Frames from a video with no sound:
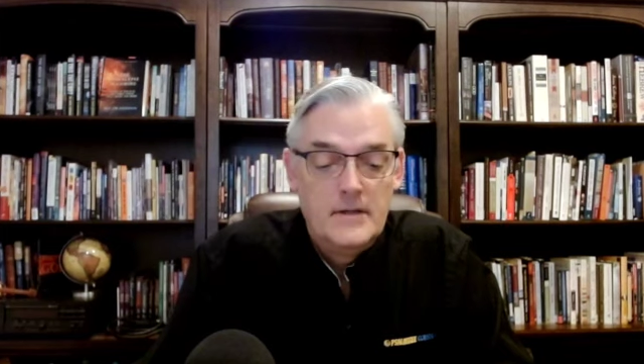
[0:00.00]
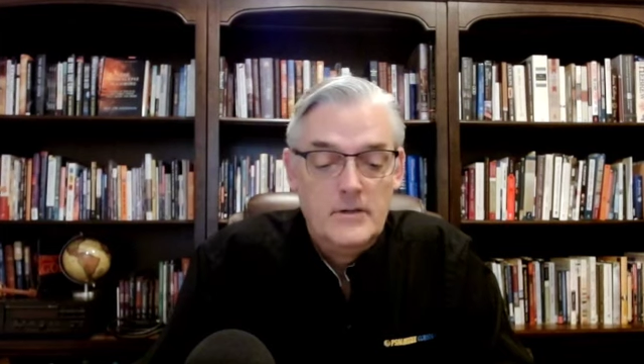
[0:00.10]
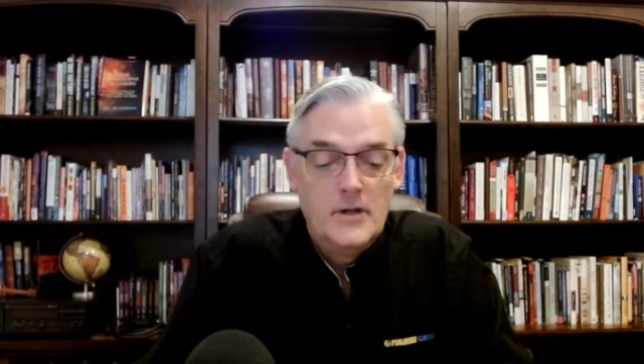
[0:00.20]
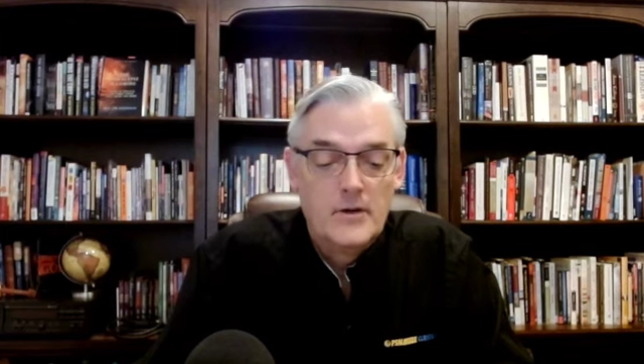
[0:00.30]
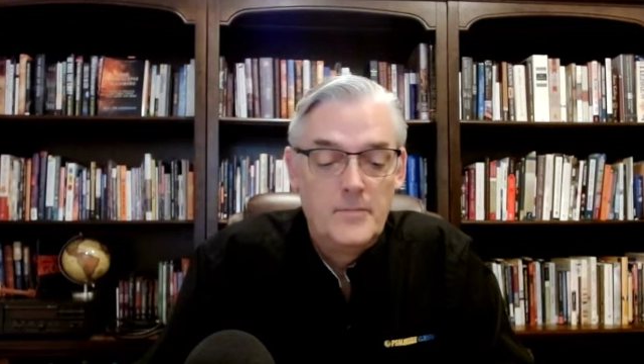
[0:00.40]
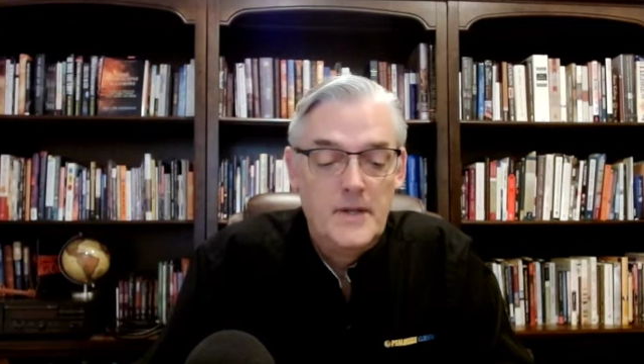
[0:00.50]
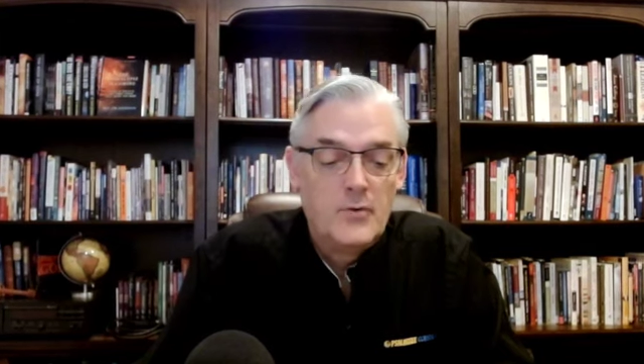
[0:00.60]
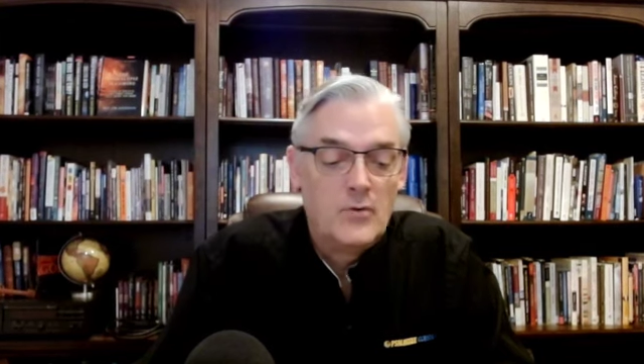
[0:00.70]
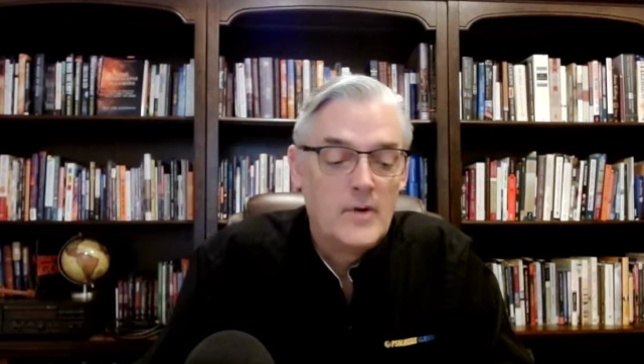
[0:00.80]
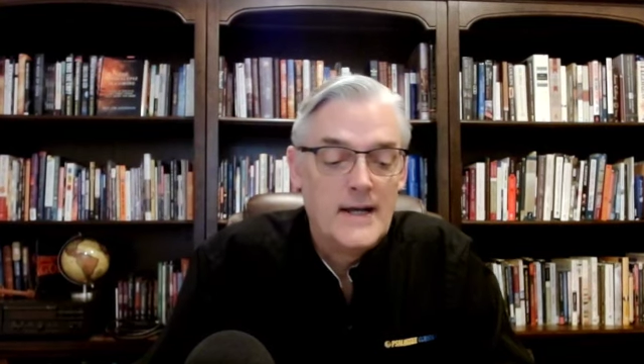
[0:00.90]
younger
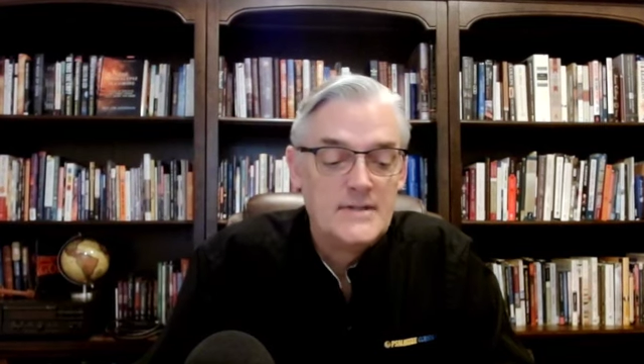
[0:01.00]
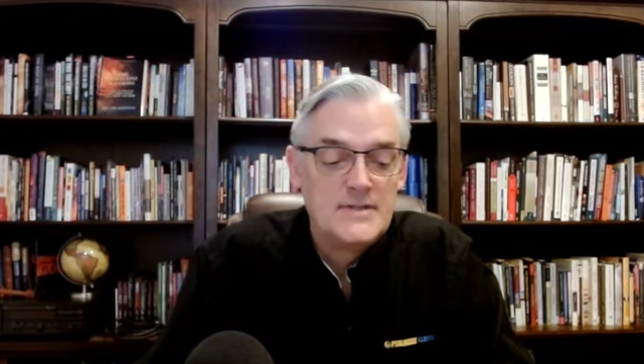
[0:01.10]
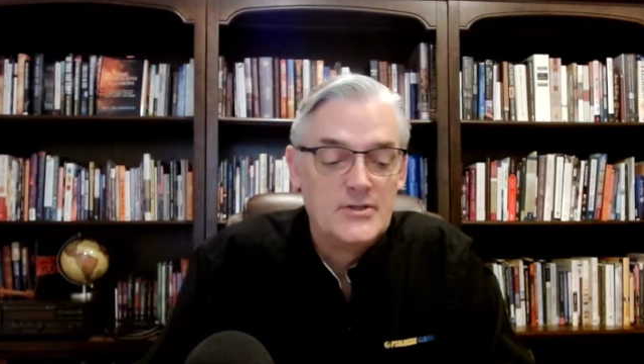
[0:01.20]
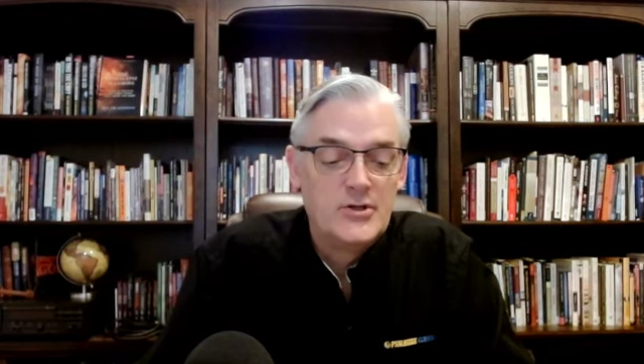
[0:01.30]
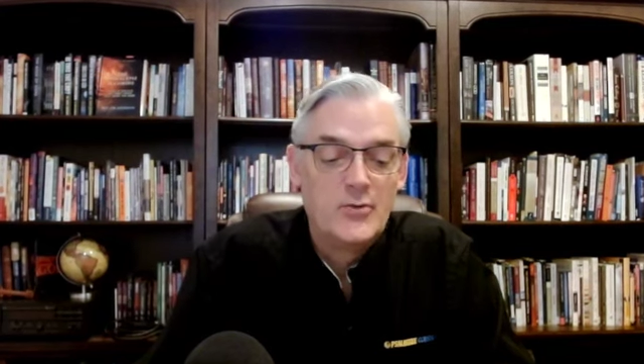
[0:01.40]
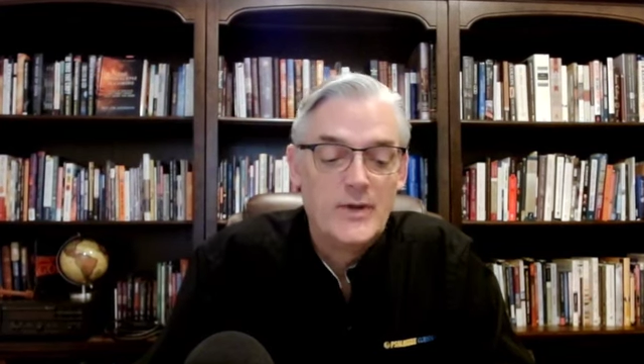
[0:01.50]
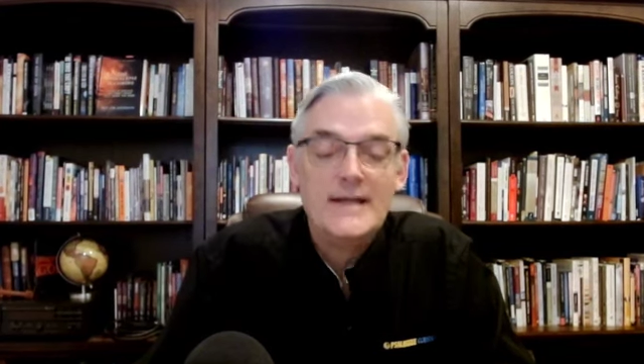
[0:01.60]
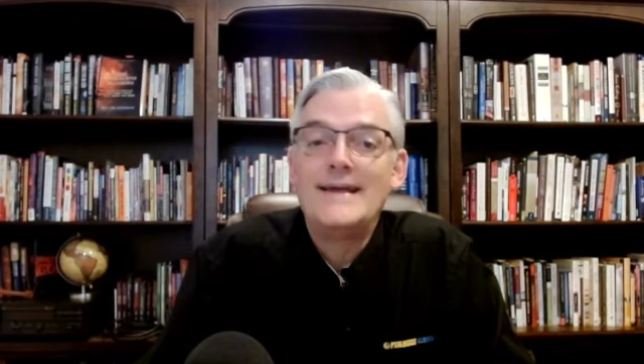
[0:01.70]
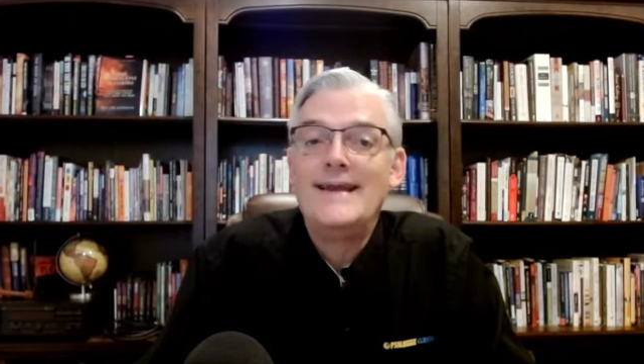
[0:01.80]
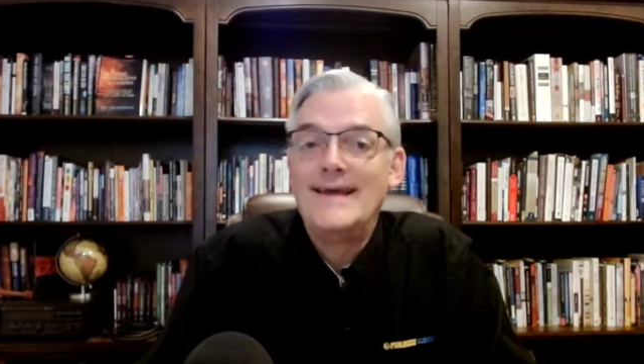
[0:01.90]
people rising to greet
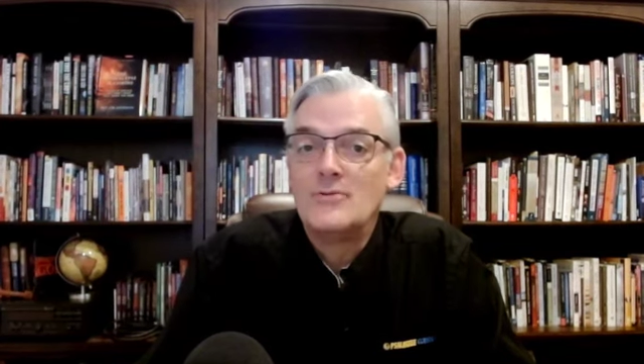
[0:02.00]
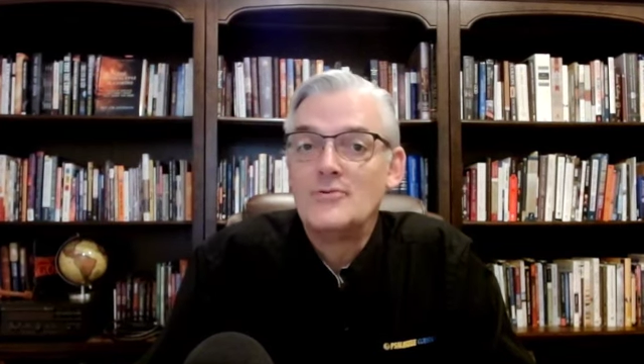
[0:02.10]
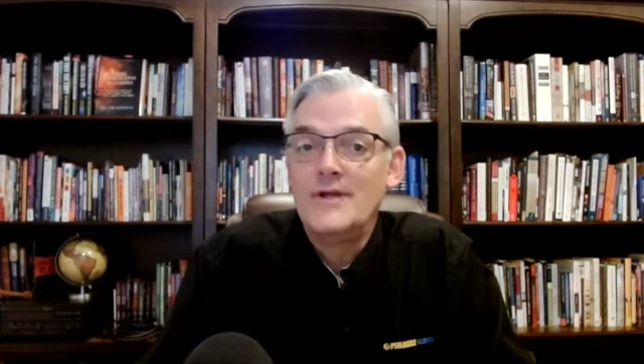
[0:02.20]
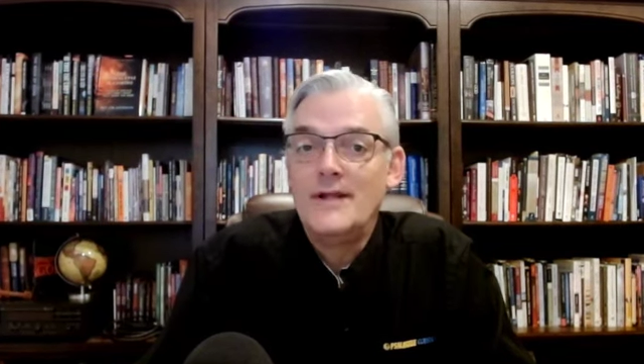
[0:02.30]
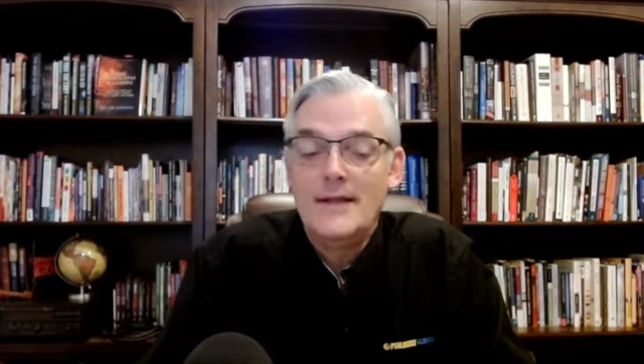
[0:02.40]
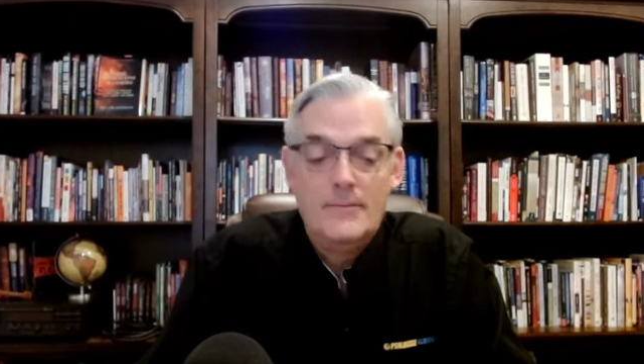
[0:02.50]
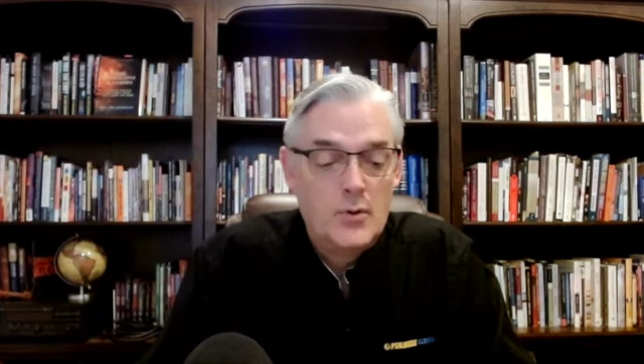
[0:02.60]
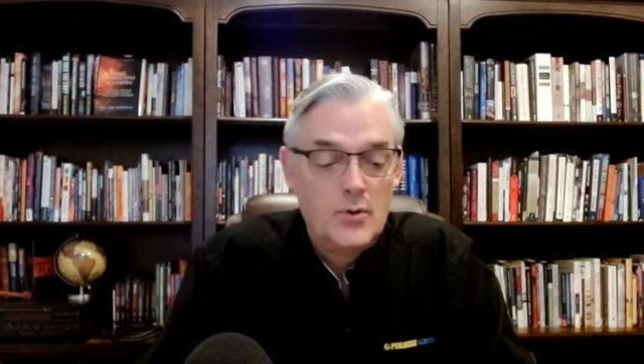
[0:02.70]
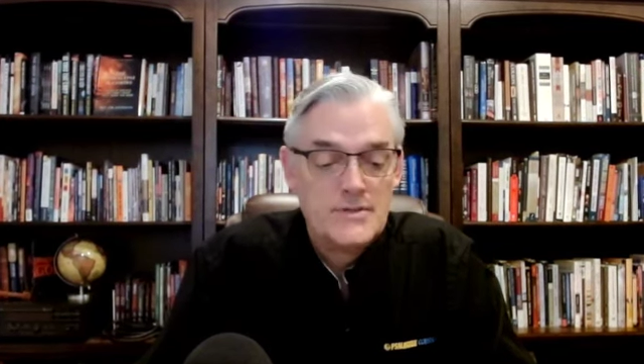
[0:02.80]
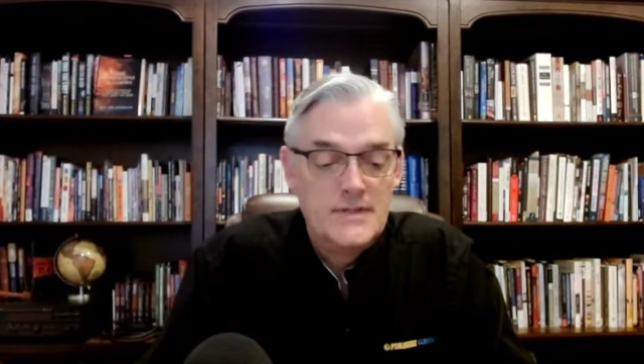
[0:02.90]
an elderly
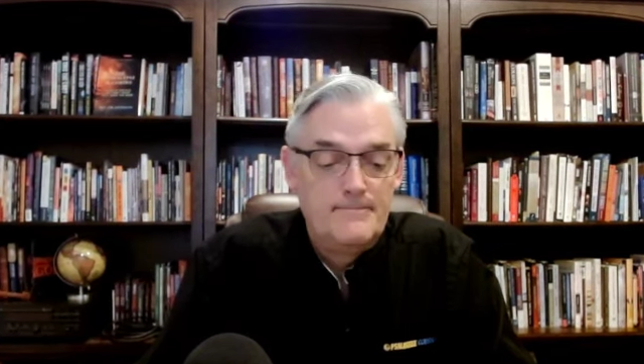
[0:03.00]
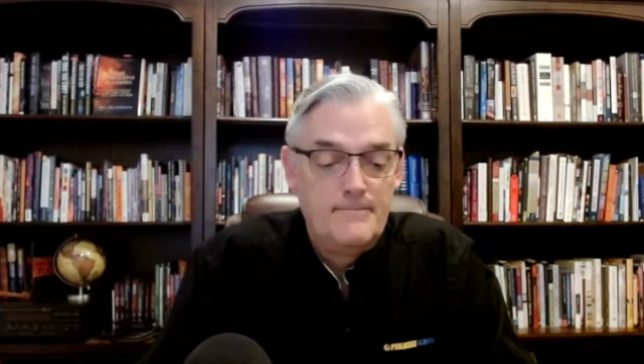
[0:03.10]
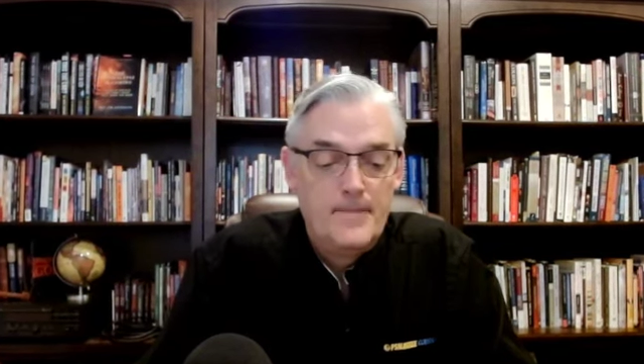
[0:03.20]
person,